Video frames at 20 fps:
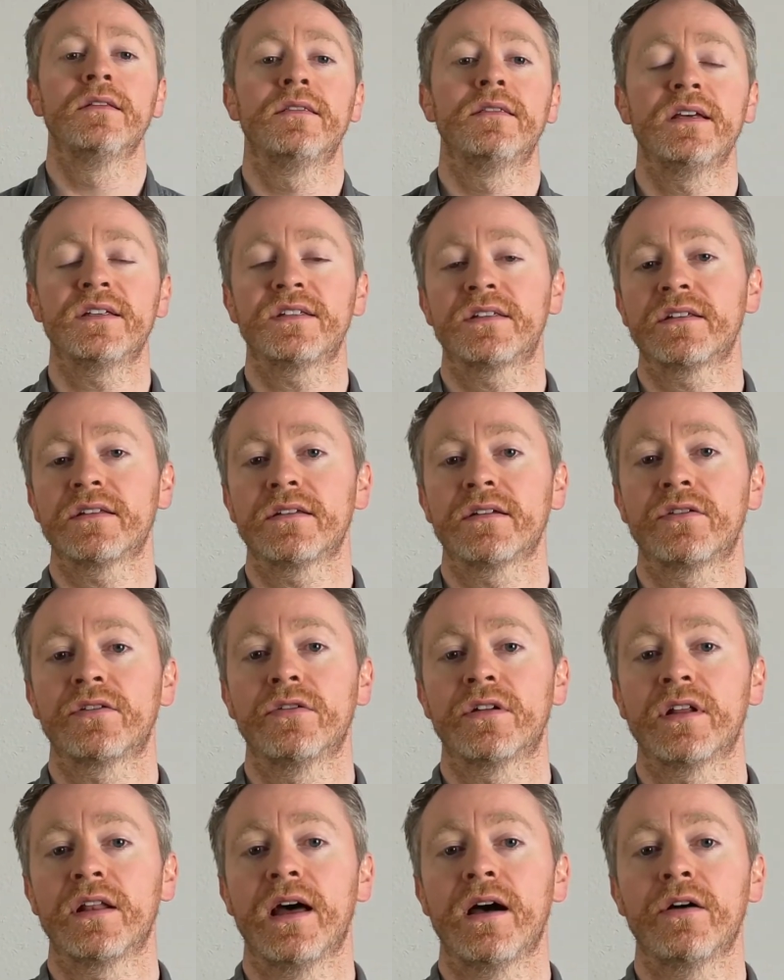This could
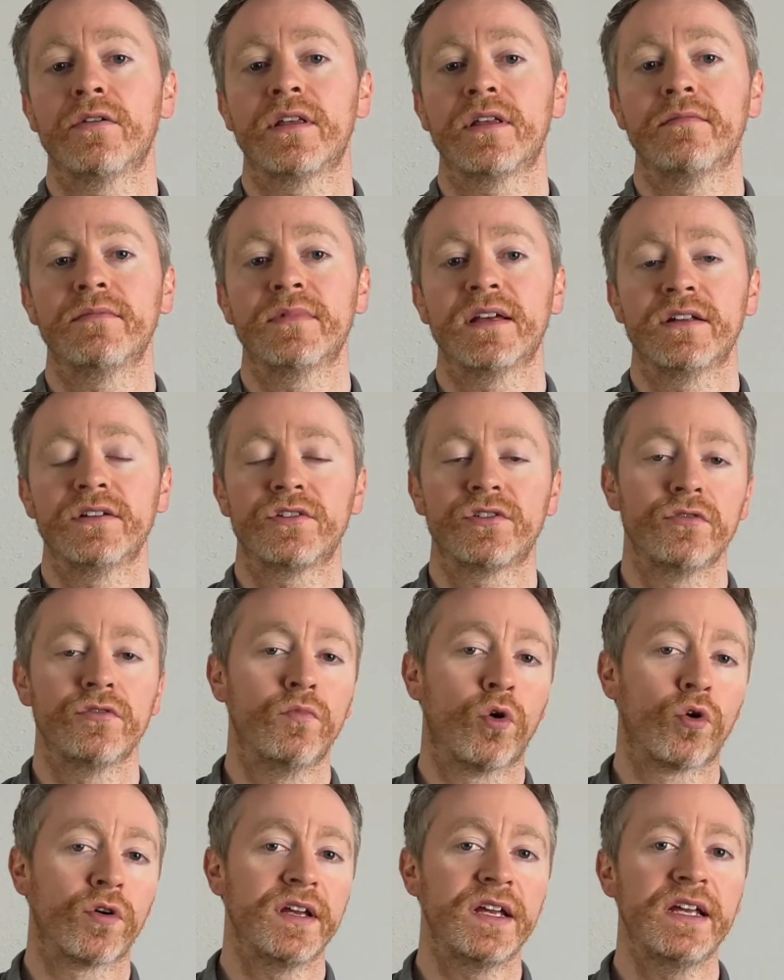allow them then to
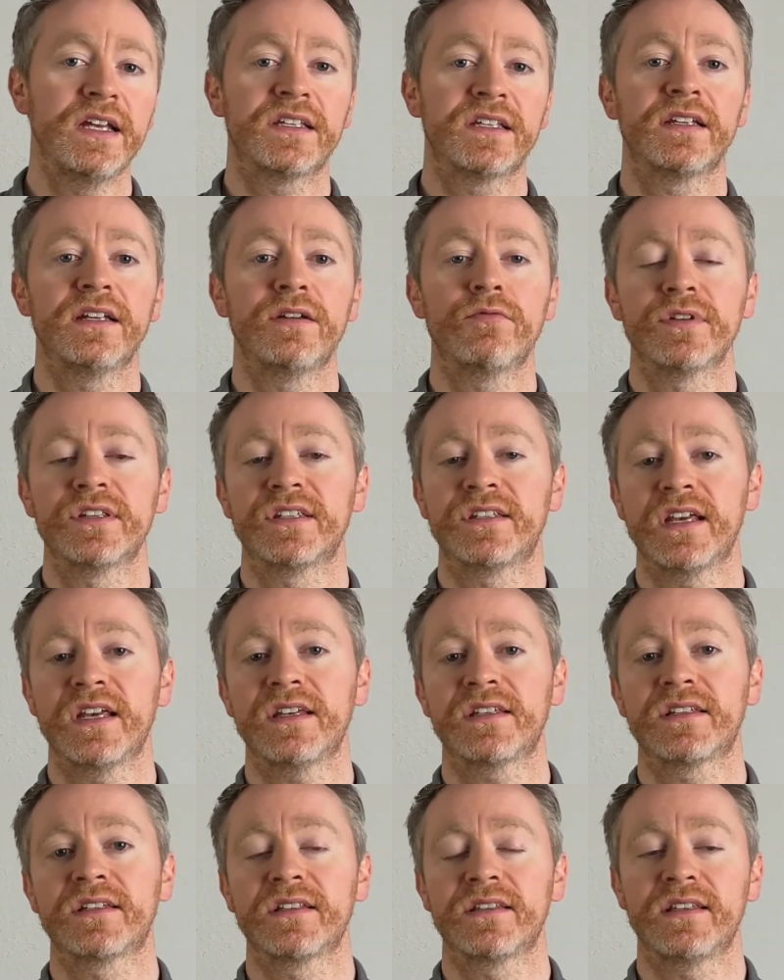more easily
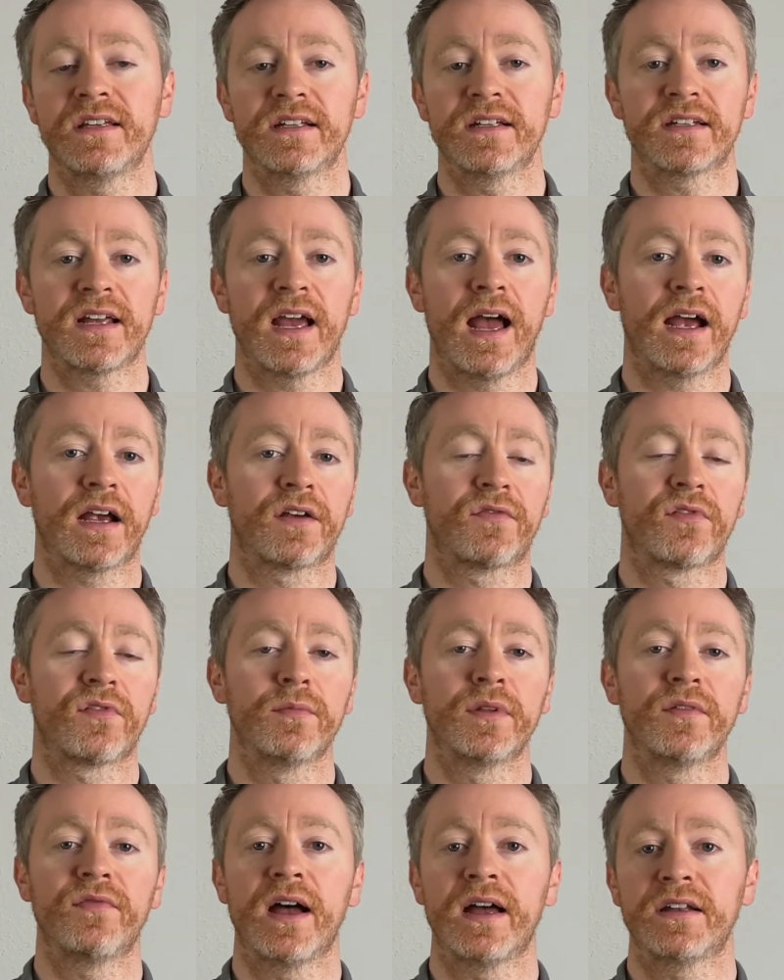resist the attack from
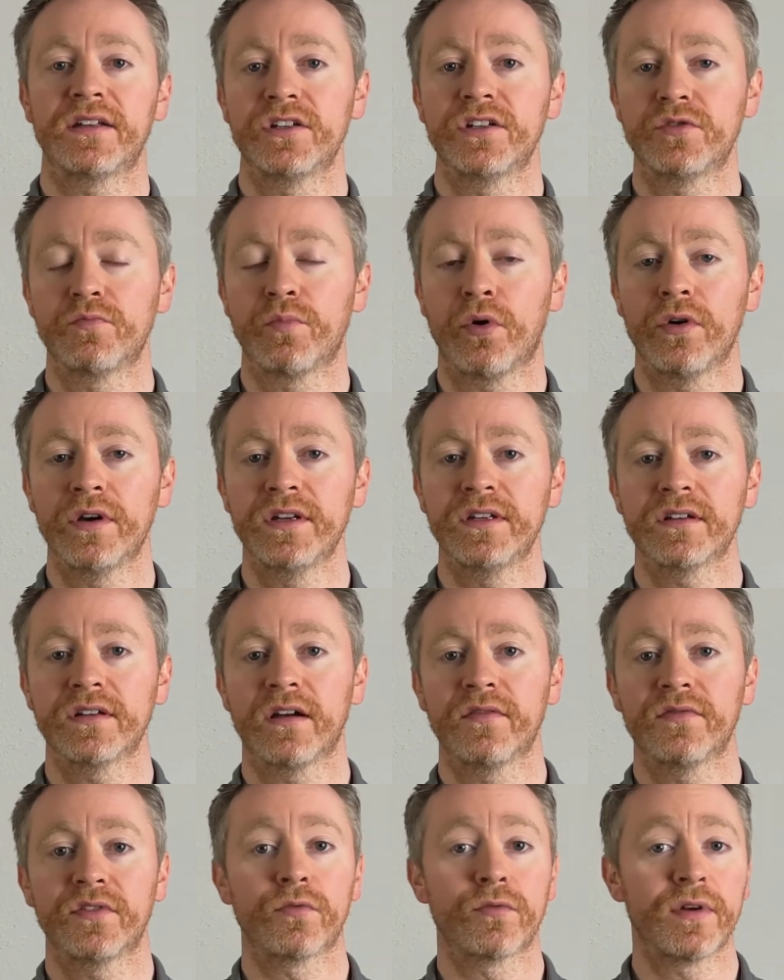the vantage point
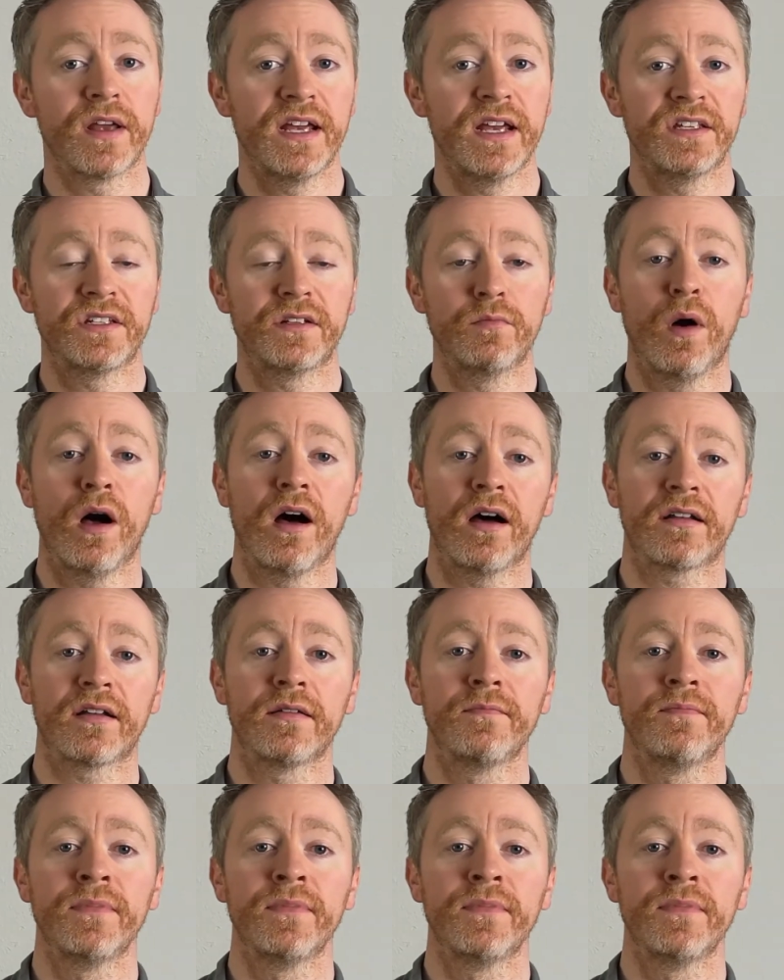of the raised motte.